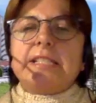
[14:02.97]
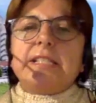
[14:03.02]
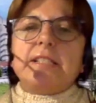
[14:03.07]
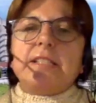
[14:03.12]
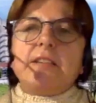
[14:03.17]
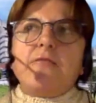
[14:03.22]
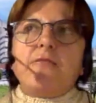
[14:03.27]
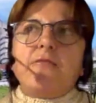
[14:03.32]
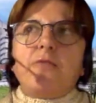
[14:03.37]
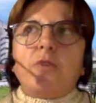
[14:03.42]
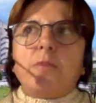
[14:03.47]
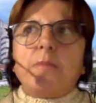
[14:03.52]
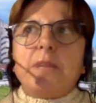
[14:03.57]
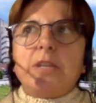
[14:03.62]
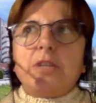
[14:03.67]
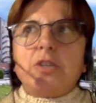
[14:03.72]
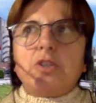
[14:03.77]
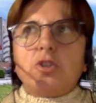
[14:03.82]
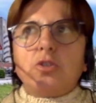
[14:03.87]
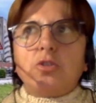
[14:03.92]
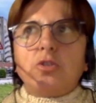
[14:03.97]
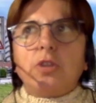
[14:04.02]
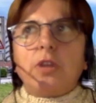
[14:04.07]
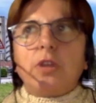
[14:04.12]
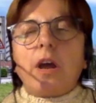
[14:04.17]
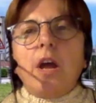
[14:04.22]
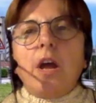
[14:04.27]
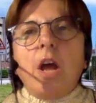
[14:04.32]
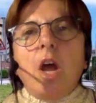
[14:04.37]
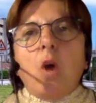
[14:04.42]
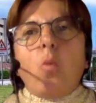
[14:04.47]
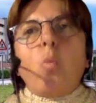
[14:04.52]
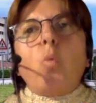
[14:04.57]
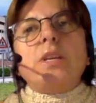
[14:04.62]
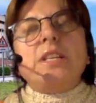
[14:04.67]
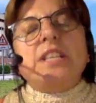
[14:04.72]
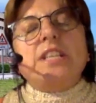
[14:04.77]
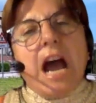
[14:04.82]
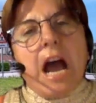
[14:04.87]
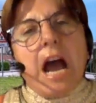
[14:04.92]
information
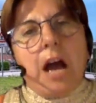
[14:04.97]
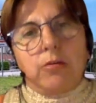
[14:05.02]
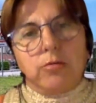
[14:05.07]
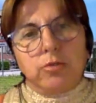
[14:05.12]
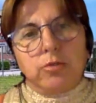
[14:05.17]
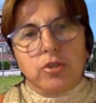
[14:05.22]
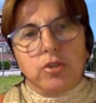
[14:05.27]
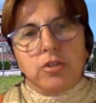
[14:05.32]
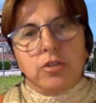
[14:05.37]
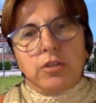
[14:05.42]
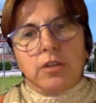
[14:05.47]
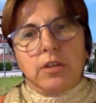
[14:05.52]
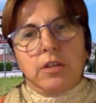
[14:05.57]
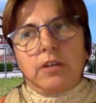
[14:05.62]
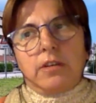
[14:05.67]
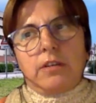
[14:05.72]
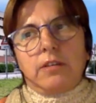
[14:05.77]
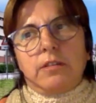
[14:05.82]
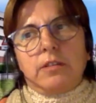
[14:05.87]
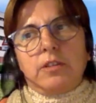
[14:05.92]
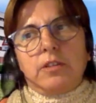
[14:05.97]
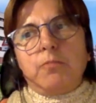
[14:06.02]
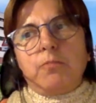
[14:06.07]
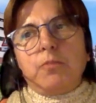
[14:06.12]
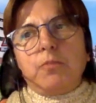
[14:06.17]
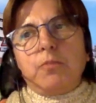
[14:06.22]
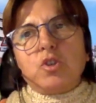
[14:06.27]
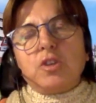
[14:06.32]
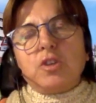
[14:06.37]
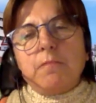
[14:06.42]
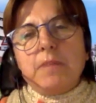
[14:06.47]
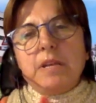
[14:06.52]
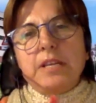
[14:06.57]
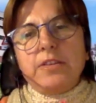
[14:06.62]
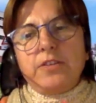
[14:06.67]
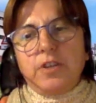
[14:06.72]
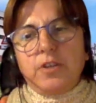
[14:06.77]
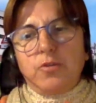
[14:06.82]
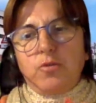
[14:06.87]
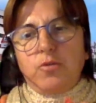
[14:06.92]
without the
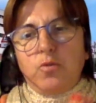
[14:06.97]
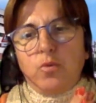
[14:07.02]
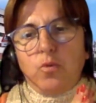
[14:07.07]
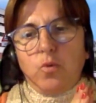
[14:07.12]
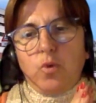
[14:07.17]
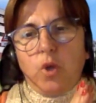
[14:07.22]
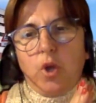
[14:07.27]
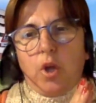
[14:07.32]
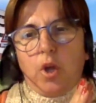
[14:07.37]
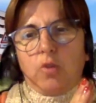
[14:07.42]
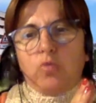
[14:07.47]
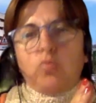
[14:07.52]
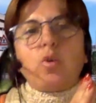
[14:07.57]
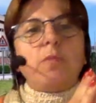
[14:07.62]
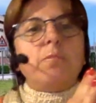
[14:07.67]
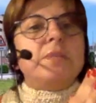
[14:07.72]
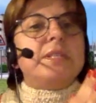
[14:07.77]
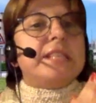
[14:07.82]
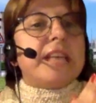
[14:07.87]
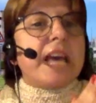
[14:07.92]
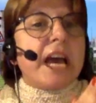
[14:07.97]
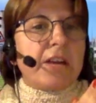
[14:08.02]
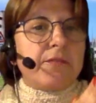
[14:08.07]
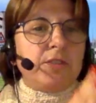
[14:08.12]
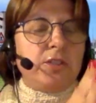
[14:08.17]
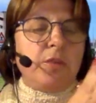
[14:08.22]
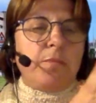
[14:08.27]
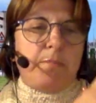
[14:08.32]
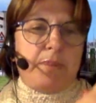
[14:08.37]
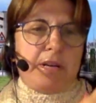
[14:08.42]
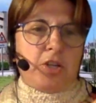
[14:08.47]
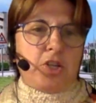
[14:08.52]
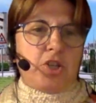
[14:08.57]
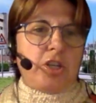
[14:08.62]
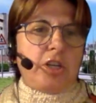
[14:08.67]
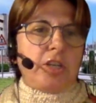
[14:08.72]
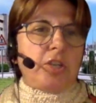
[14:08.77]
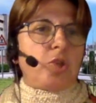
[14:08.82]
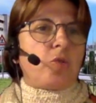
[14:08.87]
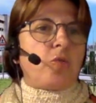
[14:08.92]
possibility to observe the
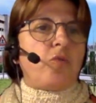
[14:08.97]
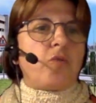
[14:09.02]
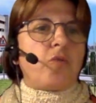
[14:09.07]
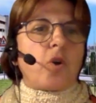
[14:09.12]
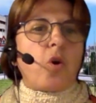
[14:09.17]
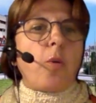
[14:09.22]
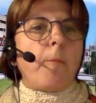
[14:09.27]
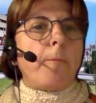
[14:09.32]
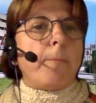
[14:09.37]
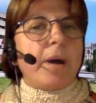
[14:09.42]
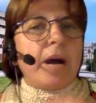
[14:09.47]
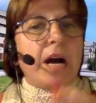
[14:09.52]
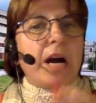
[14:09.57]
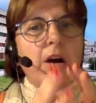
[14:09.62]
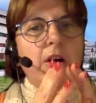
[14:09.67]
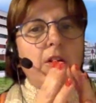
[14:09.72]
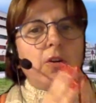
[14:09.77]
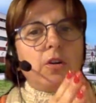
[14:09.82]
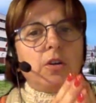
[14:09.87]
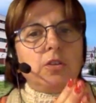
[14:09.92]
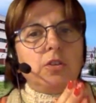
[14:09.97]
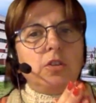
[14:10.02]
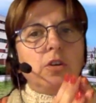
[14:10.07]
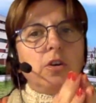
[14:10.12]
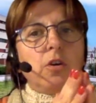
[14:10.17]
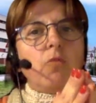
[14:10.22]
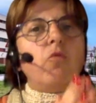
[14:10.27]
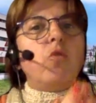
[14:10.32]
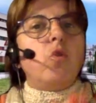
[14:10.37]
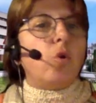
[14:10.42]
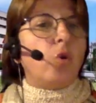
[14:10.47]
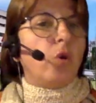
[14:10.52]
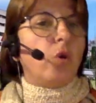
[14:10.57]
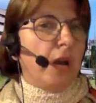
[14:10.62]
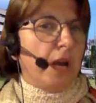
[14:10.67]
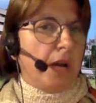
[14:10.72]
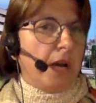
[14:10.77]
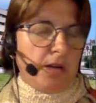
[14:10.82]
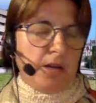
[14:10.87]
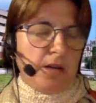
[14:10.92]
patient from the
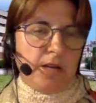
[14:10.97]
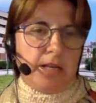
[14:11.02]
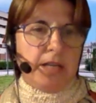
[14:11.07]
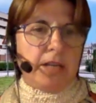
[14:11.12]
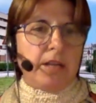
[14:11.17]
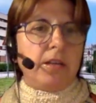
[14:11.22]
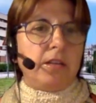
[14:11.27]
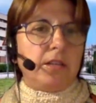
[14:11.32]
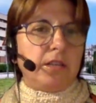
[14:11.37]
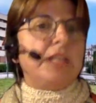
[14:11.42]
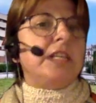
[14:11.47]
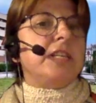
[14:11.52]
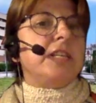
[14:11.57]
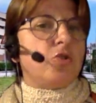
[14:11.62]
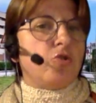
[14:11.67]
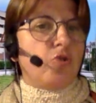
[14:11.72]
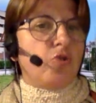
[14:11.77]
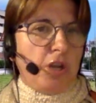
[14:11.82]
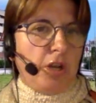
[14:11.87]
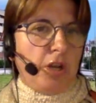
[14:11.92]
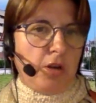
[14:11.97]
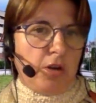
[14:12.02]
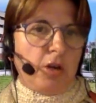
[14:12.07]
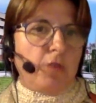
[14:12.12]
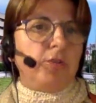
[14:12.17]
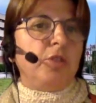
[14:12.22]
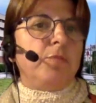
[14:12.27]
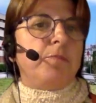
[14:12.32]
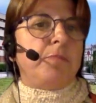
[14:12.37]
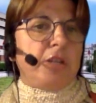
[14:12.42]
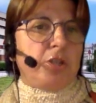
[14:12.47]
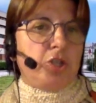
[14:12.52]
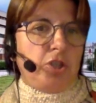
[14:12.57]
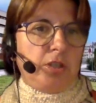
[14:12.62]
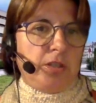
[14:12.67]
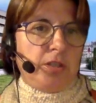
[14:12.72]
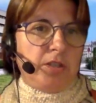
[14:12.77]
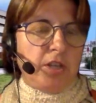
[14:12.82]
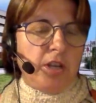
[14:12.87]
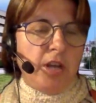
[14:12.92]
whole history of the
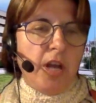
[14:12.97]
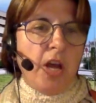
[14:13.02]
patient.